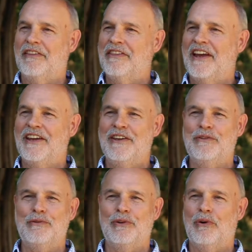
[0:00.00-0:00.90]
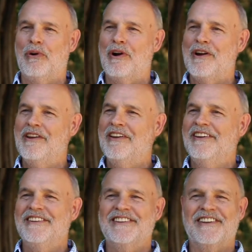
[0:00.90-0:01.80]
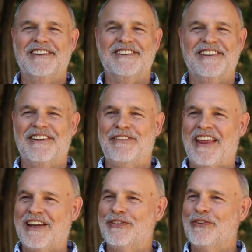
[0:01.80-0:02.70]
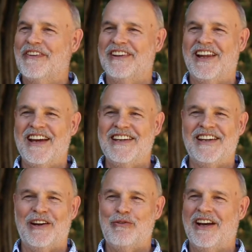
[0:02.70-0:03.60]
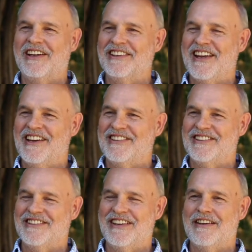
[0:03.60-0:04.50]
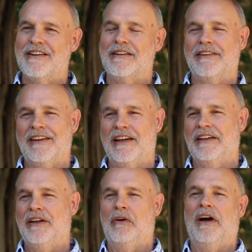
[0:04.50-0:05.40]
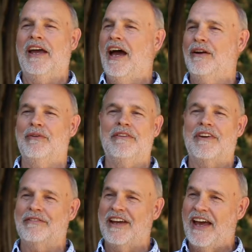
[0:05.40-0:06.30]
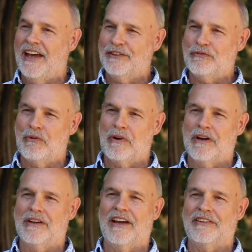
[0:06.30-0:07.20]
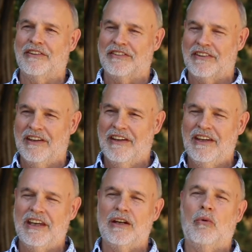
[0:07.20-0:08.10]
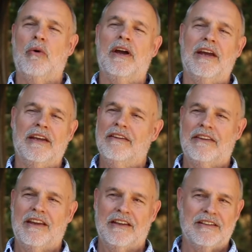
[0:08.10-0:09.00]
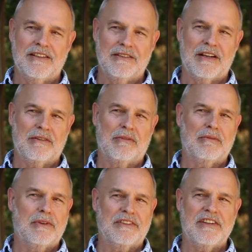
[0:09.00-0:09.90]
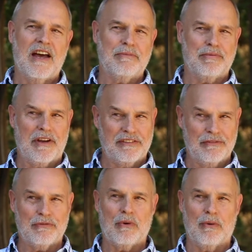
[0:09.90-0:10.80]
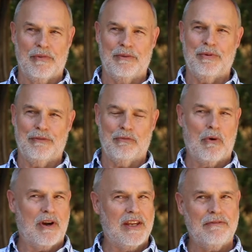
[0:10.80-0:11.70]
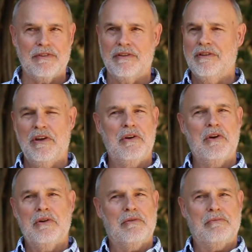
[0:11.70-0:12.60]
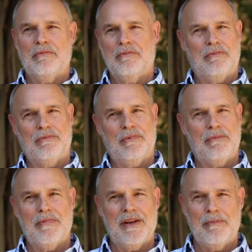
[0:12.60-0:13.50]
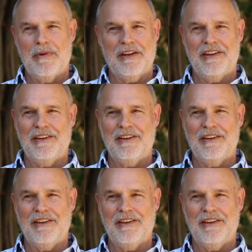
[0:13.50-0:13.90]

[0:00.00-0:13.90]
thank you, Lord. Thanks for the light. I recognize it's here. Then, you know, I don't even have to ask for it. I just, in a way that was not present for me before, even with many, many